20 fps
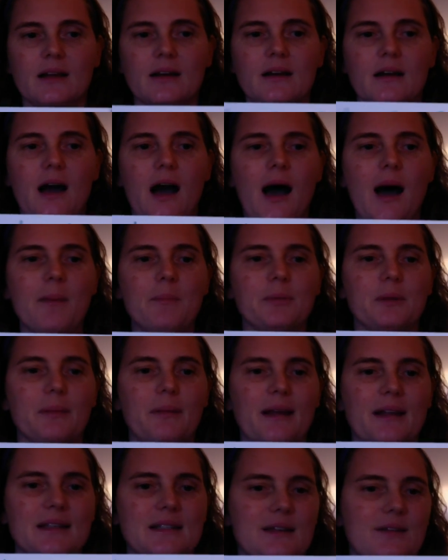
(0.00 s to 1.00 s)

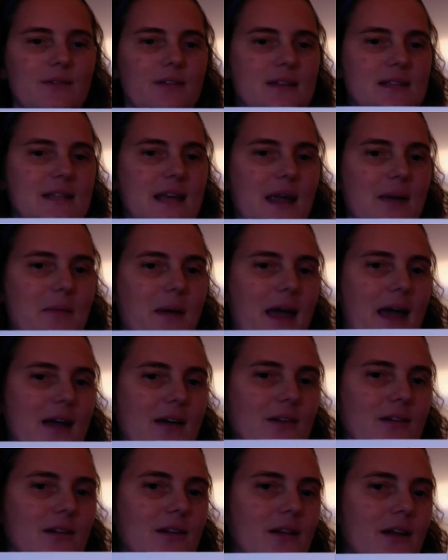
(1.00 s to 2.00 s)
complements of the same
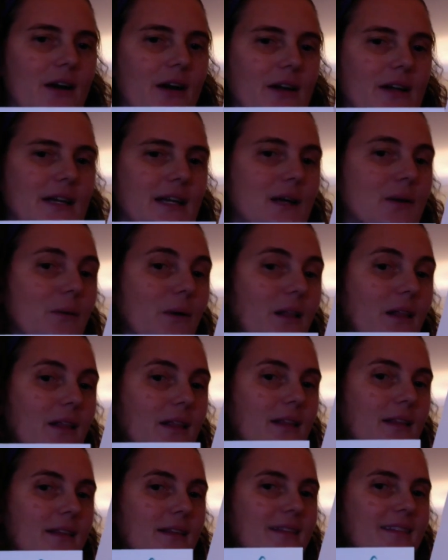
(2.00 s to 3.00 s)
angle are equal.
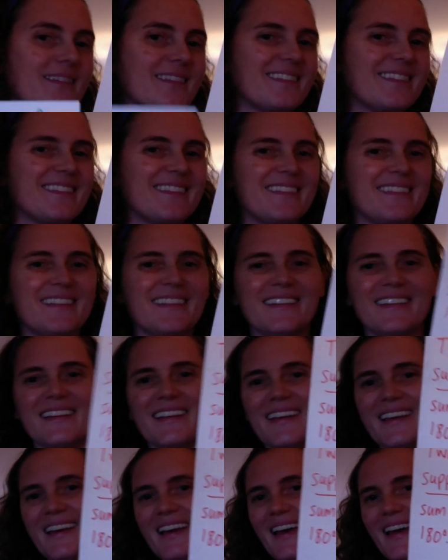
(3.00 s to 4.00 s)

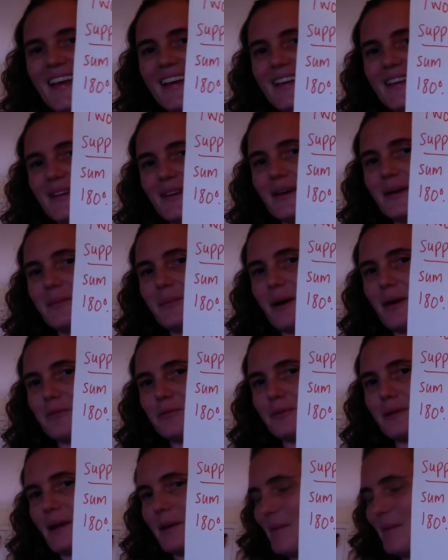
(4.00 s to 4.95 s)
You can probably